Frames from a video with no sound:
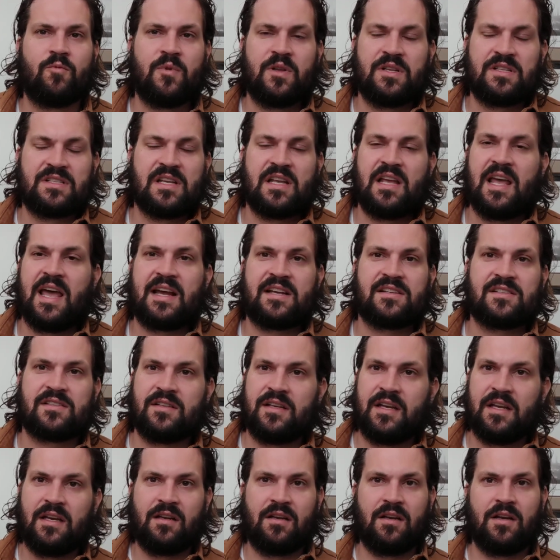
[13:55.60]
it's
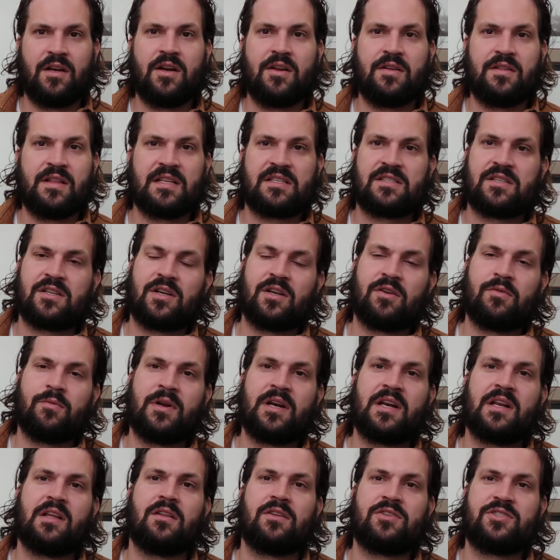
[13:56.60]
excellent. That's a good
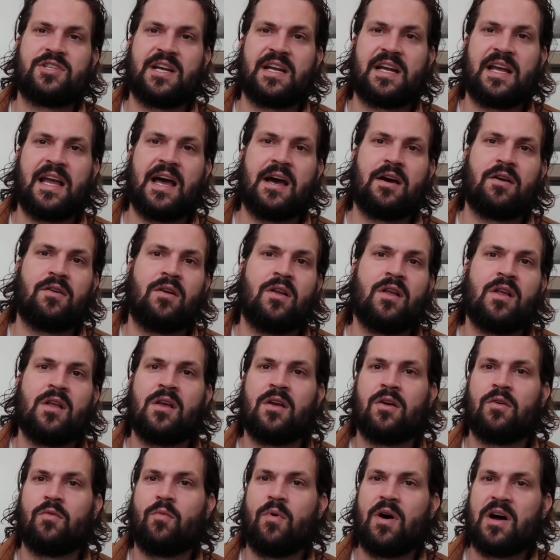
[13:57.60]
one to check out.
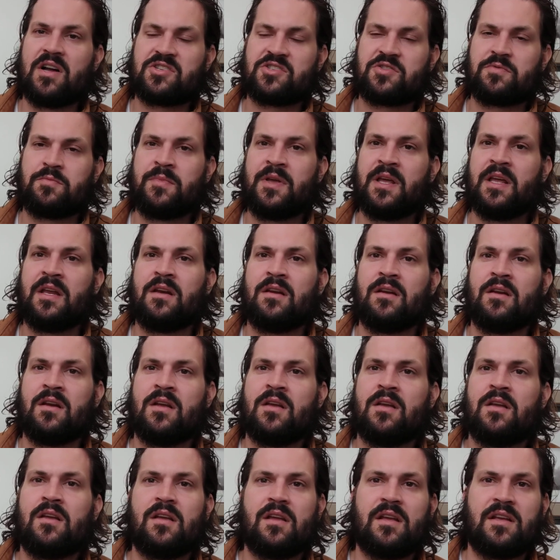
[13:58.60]
Watchmen
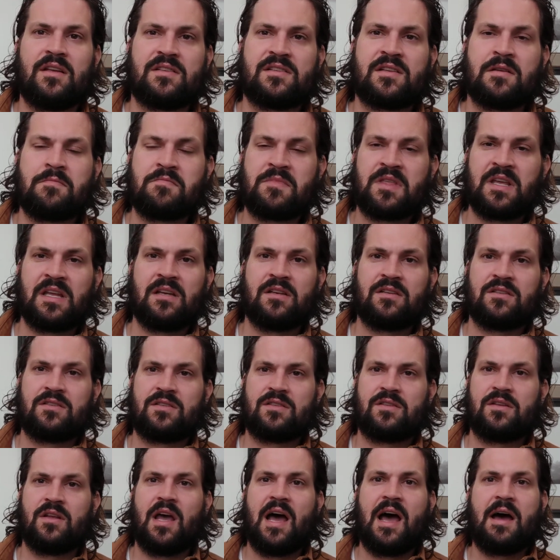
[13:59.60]
is something
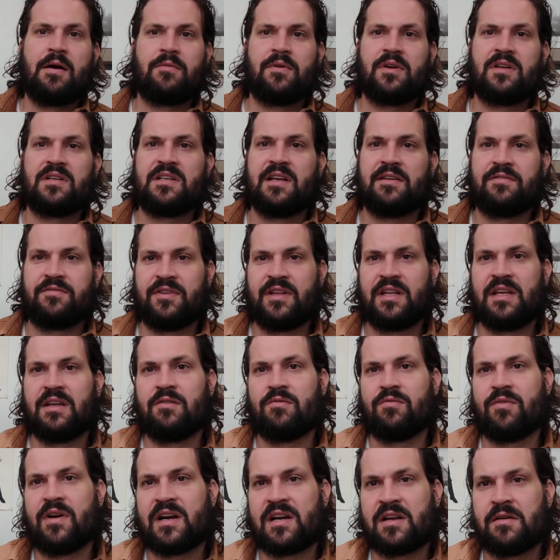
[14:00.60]
I would definitely
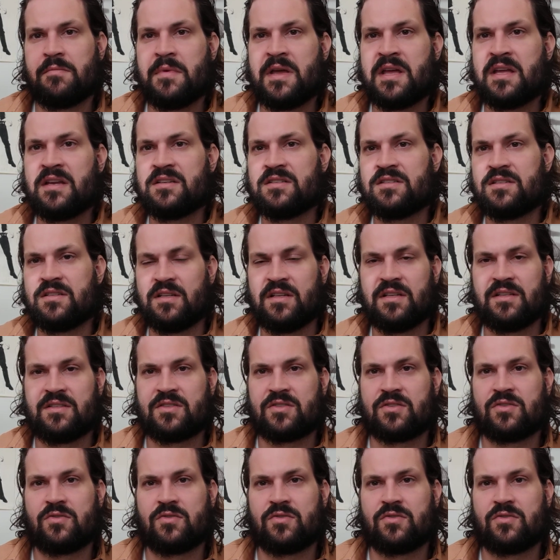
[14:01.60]
recommend. It's